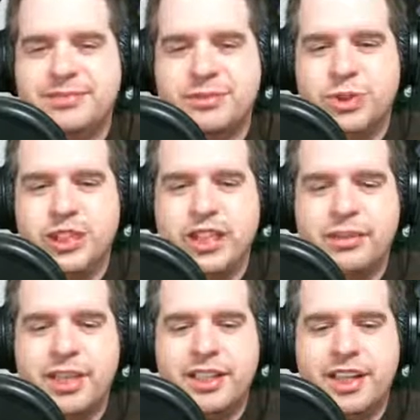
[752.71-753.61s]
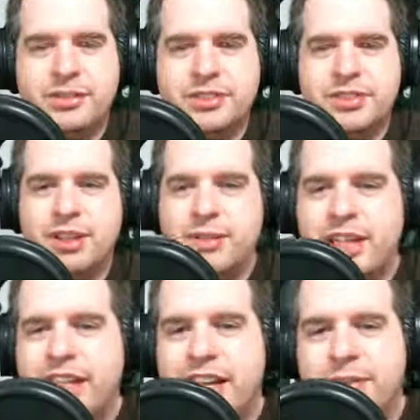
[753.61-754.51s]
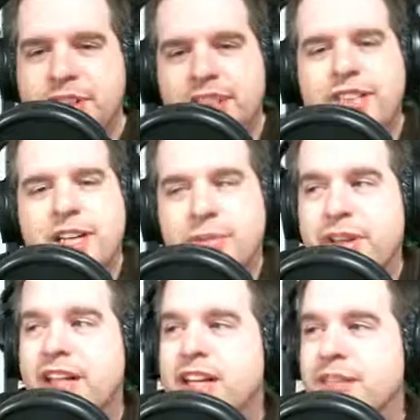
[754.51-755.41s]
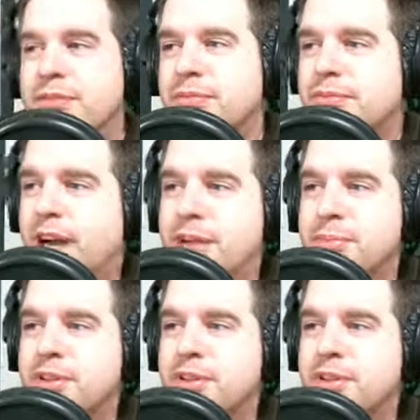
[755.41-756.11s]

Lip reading: Well, good. I'm glad the game is living up to the hype.